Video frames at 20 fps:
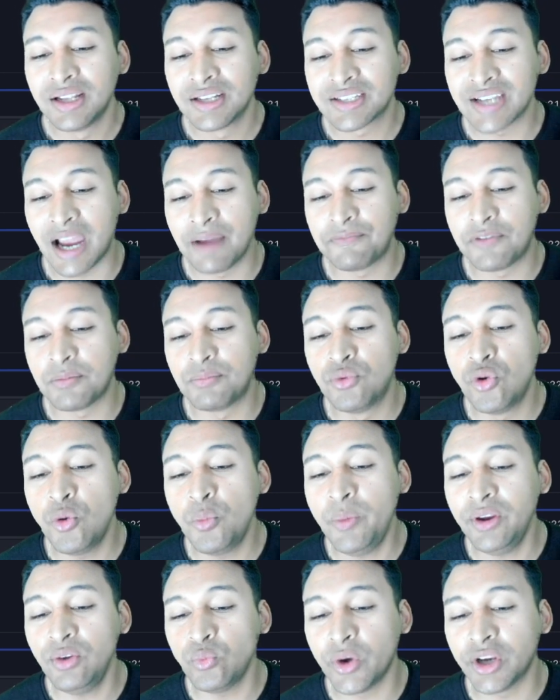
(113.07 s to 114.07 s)
type of
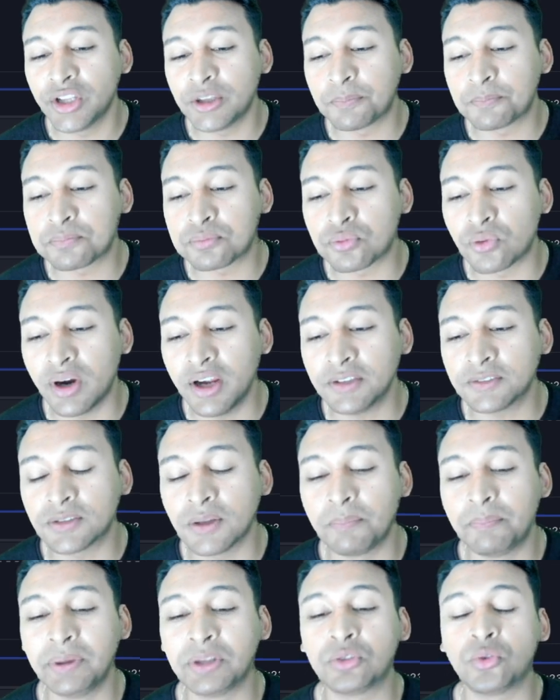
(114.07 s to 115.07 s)
movement where the price
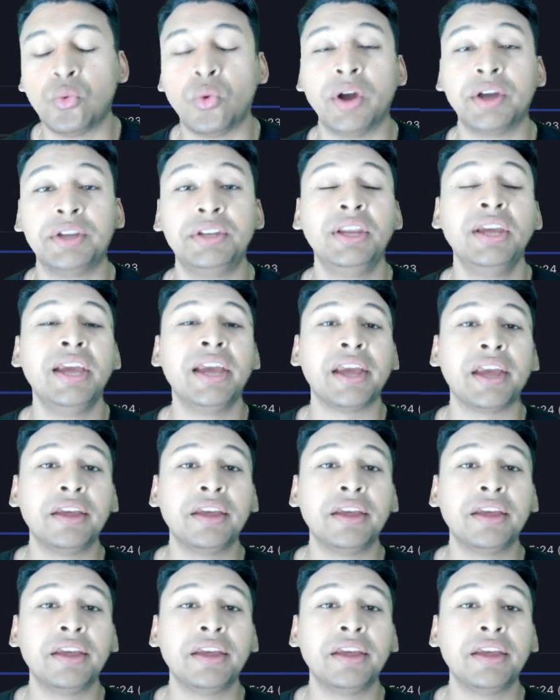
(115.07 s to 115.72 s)
of Bitcoin